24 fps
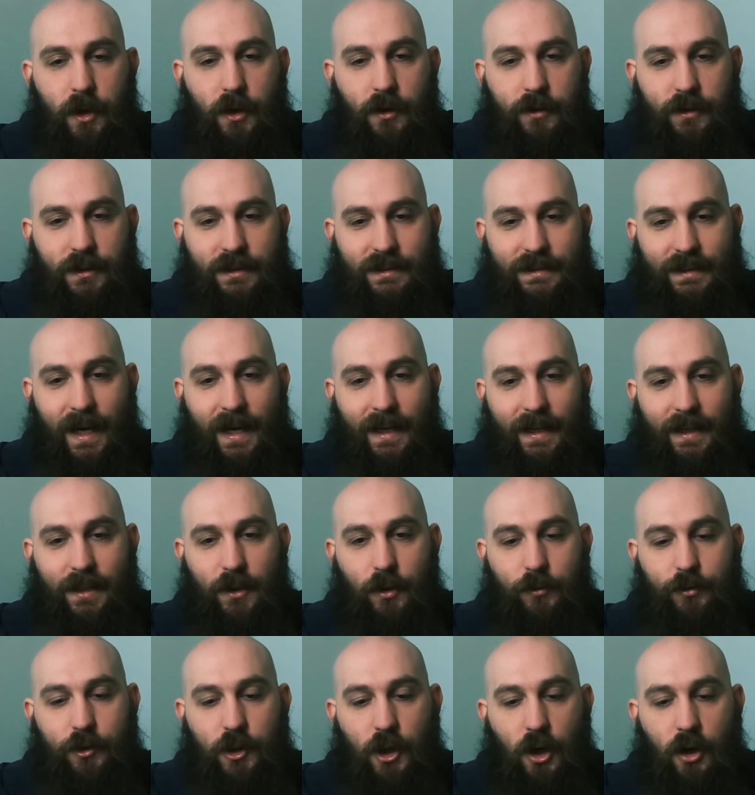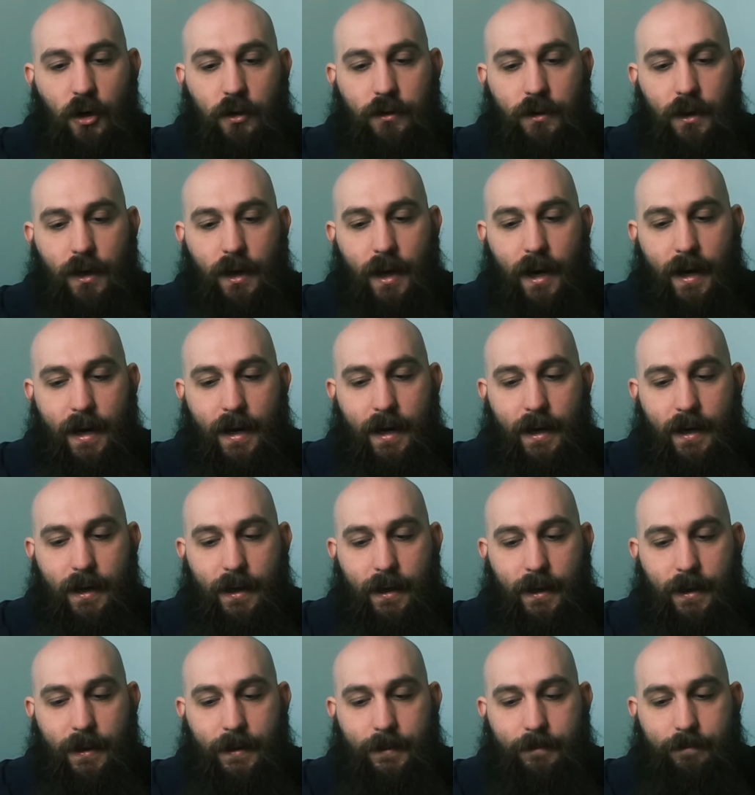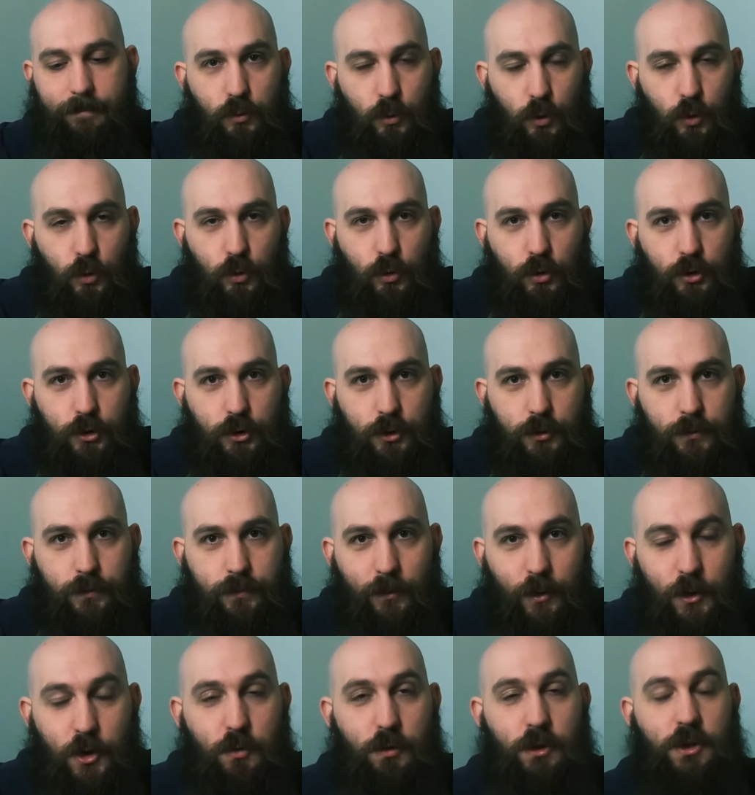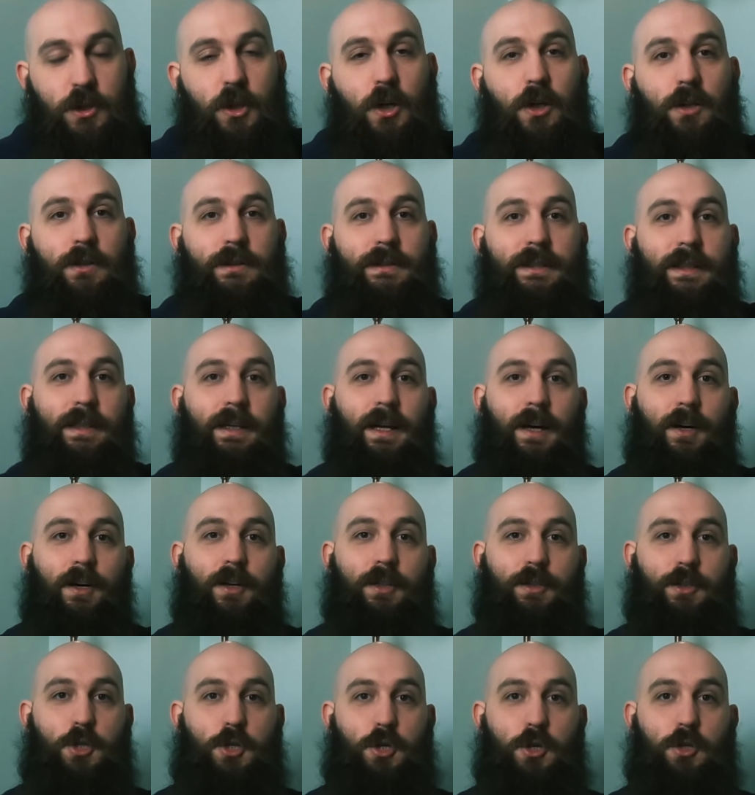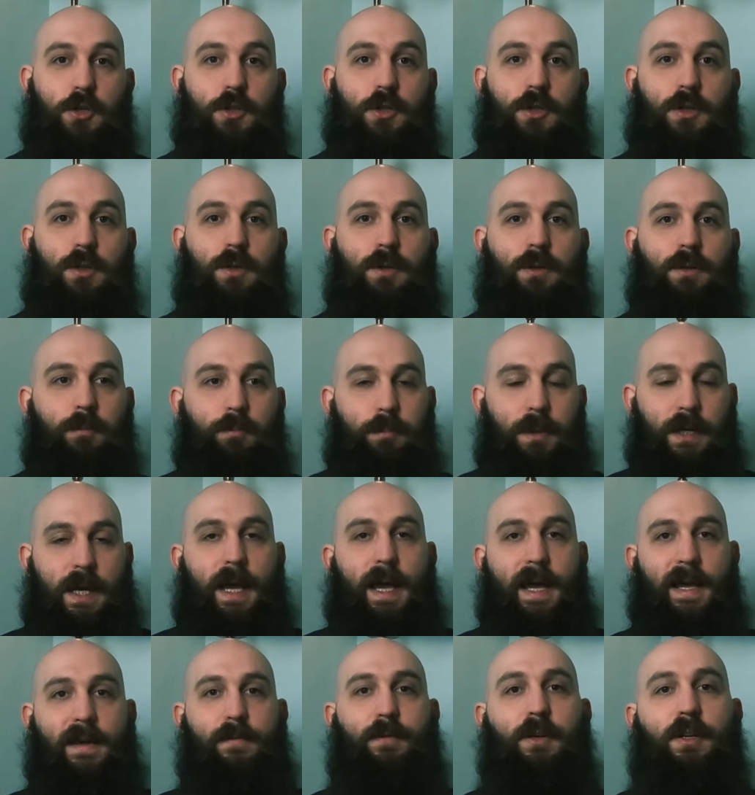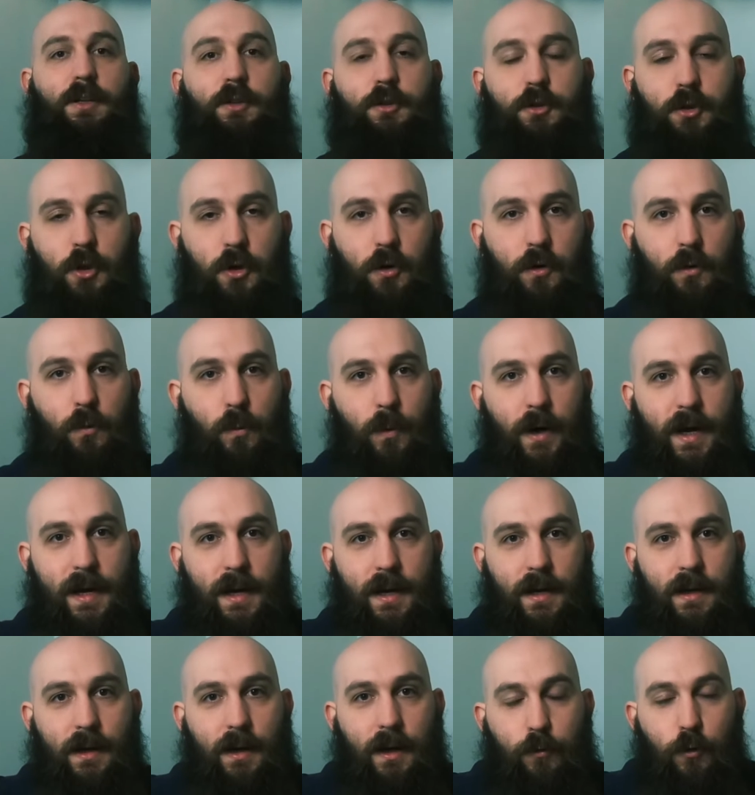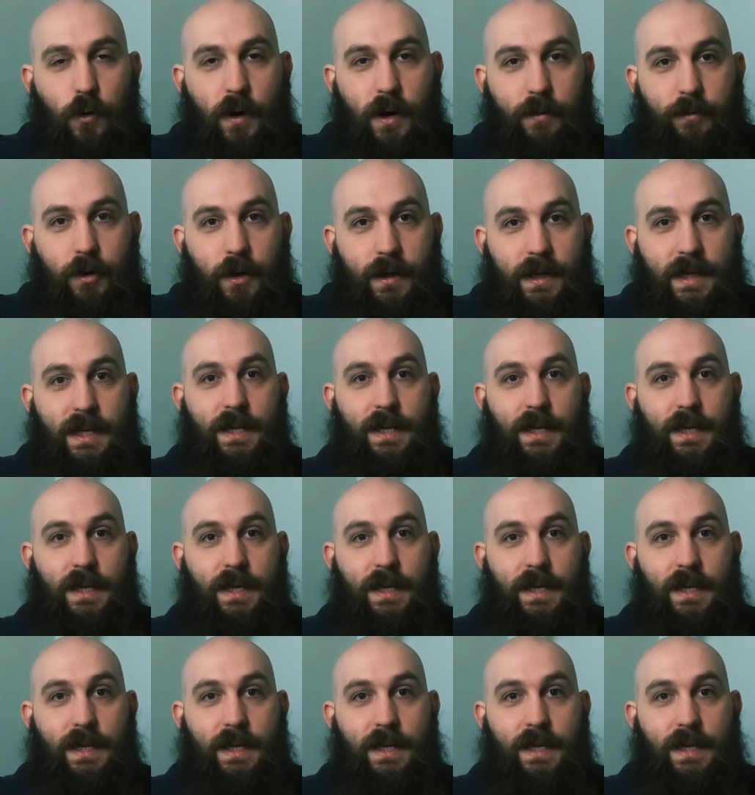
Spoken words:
an understanding of the underlying rules, which results in us just behaving a certain way forever.